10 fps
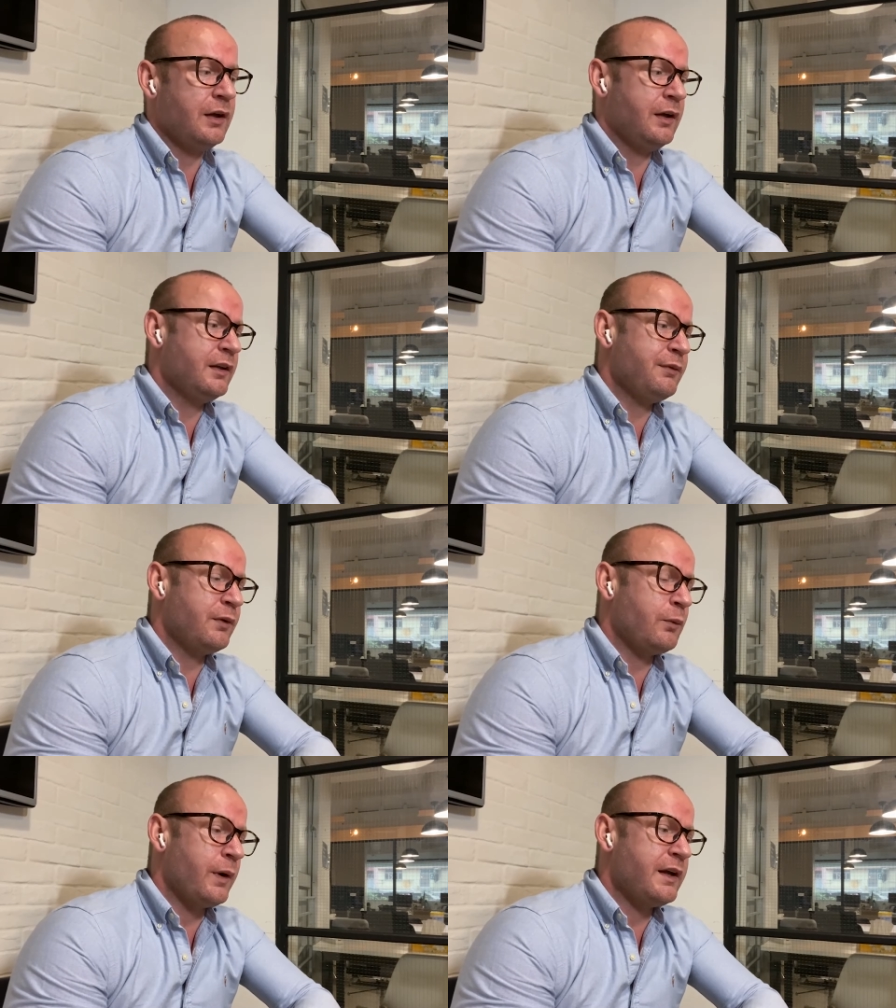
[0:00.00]

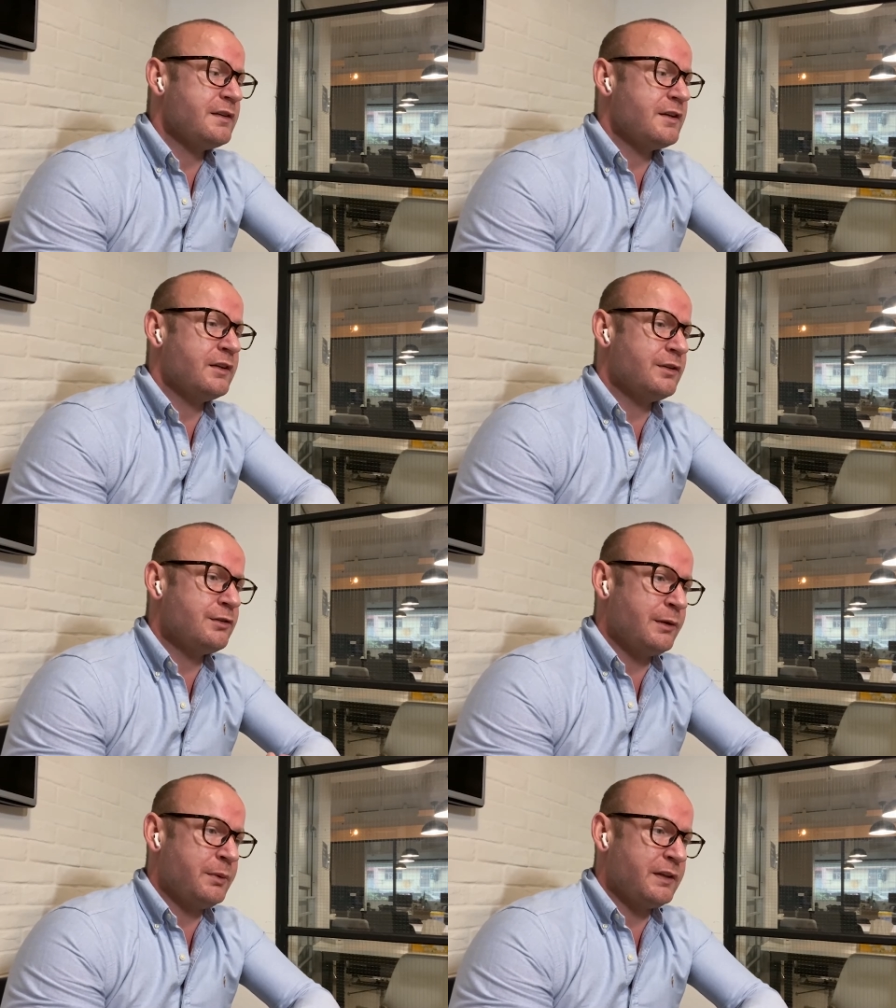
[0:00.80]
different ways, and
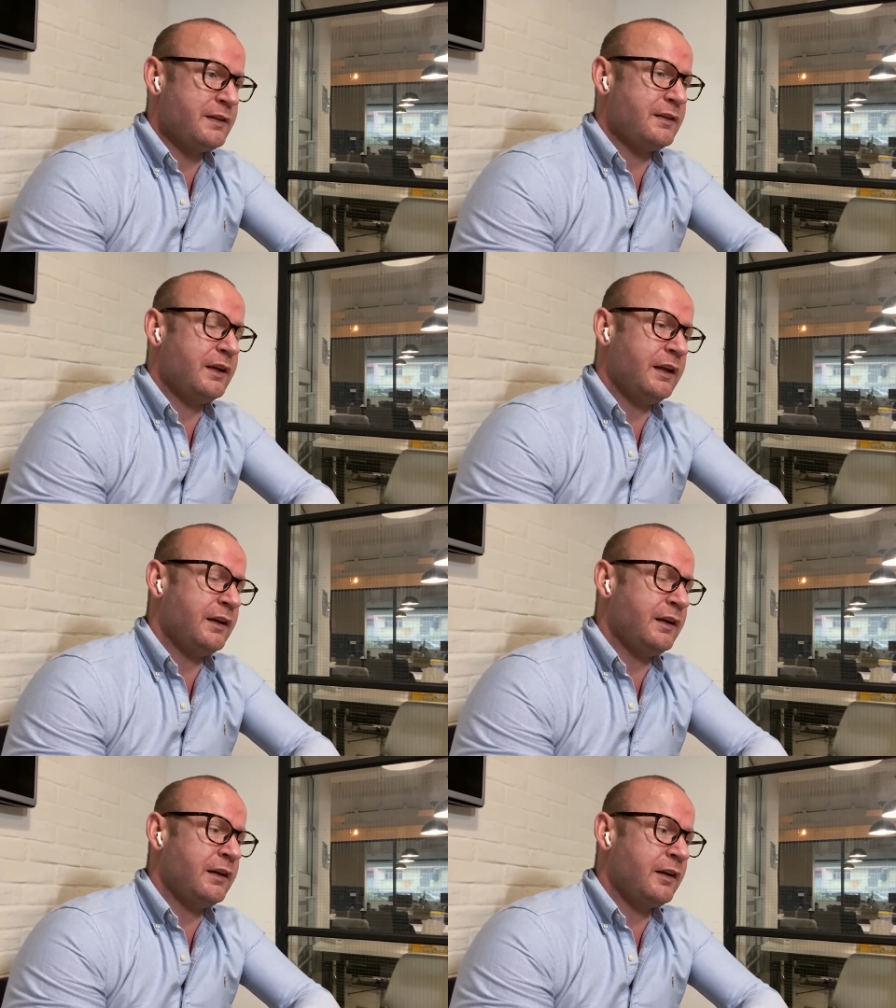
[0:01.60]
distribute it
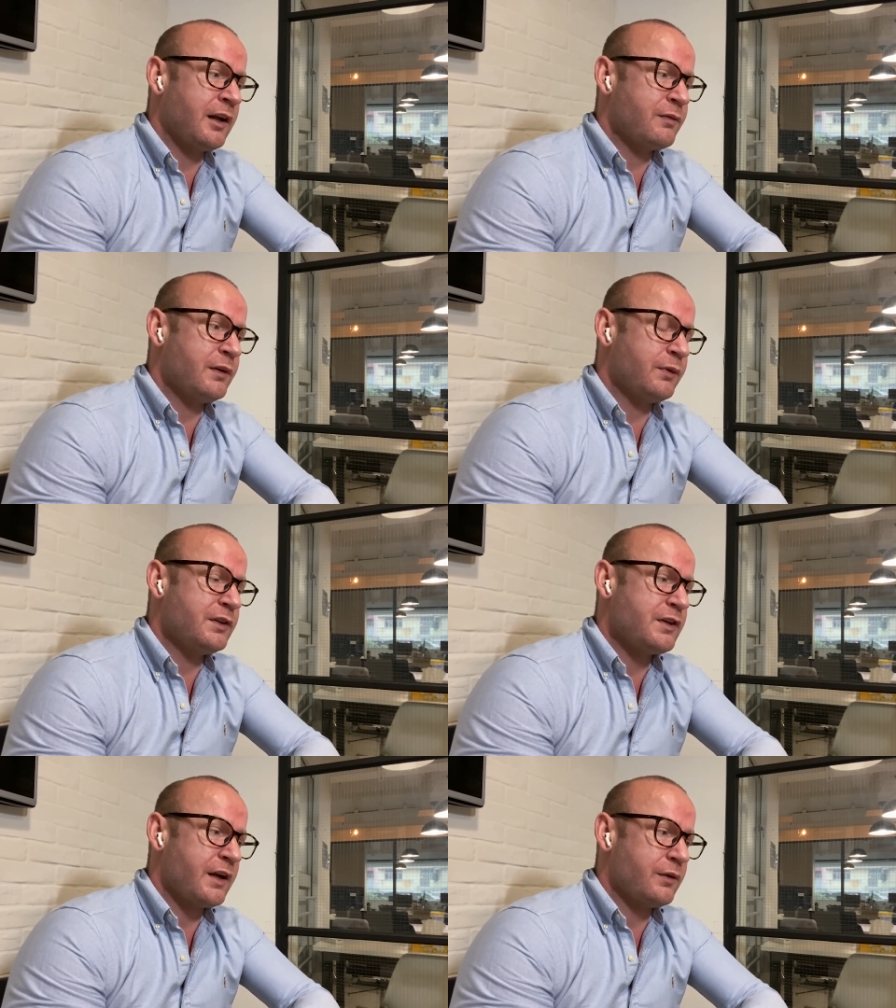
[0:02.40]
in a lot of different
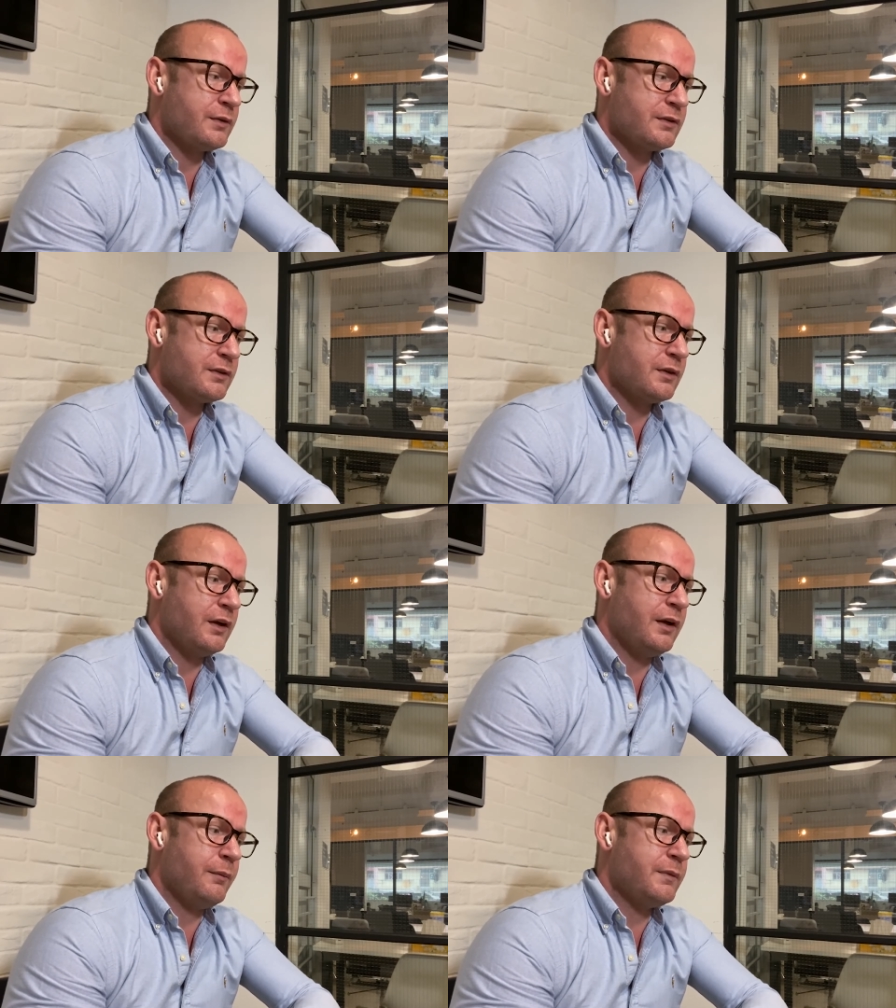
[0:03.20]
channels.
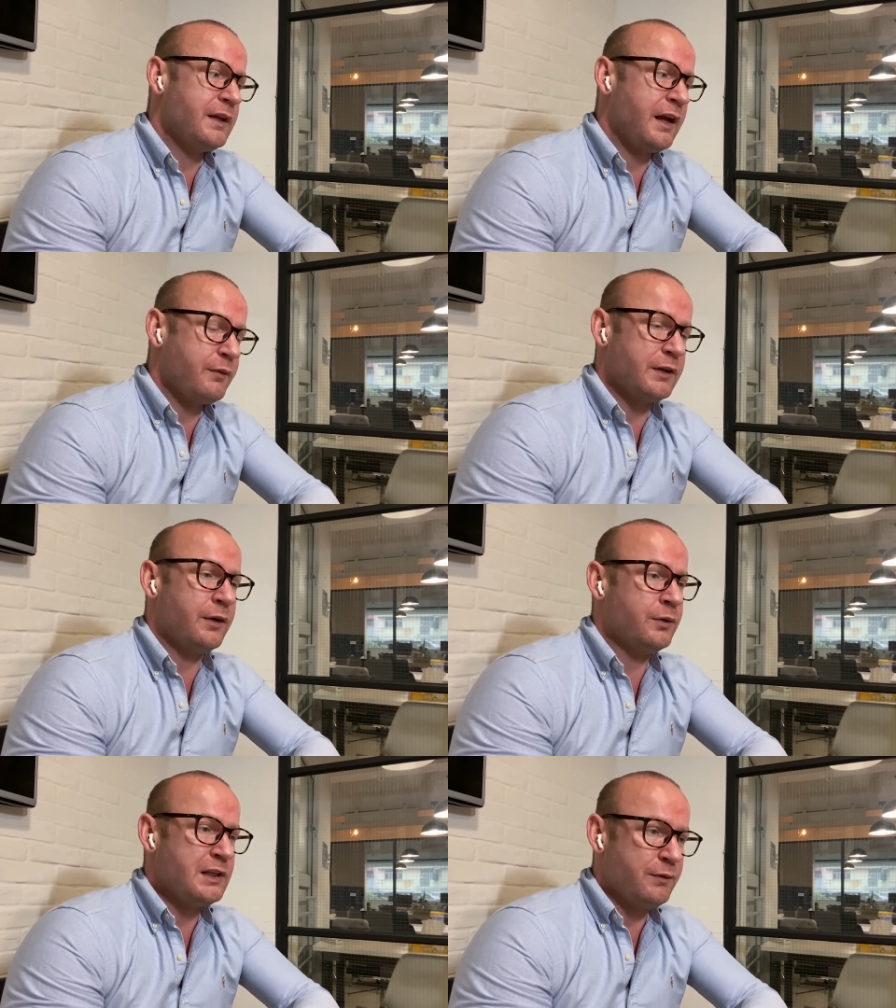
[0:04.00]
They have their
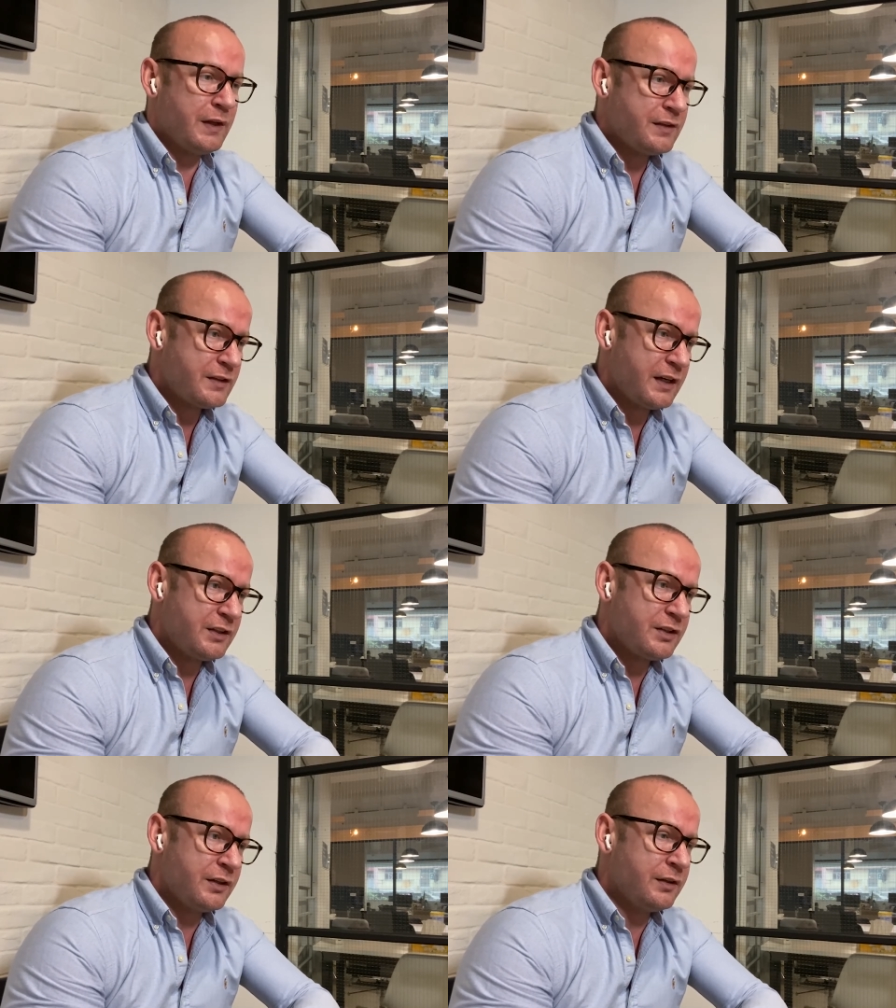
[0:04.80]
own TV
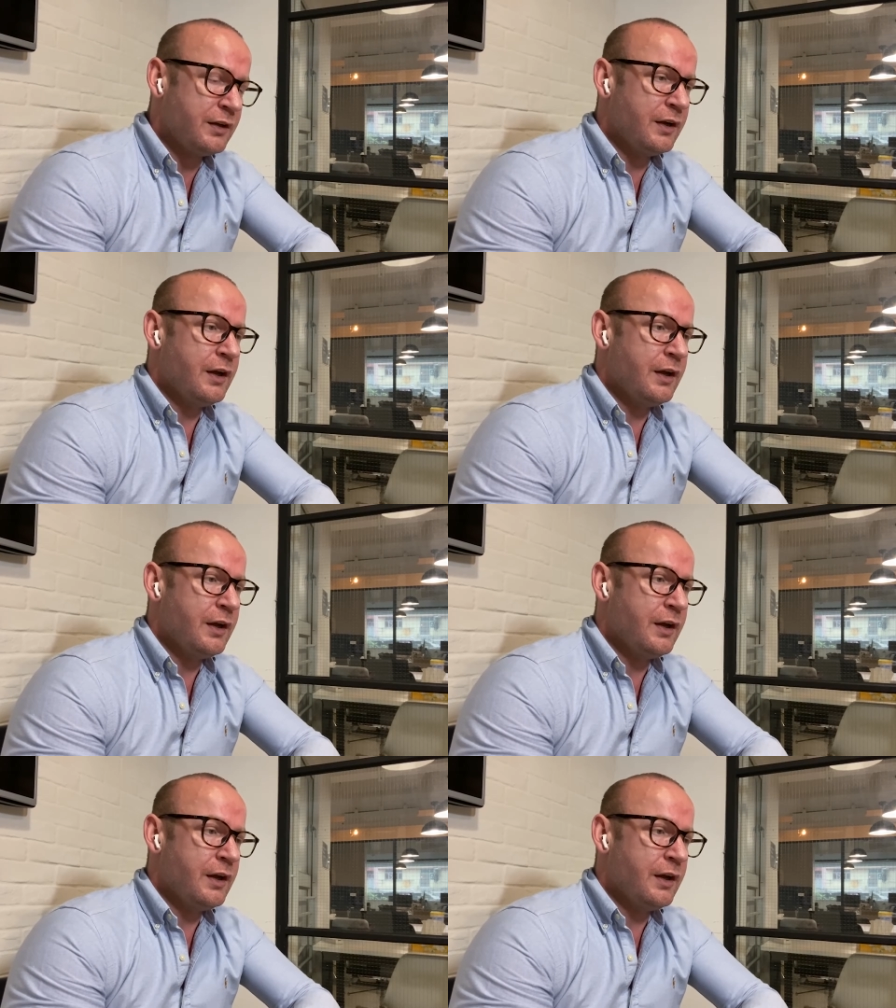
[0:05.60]
station.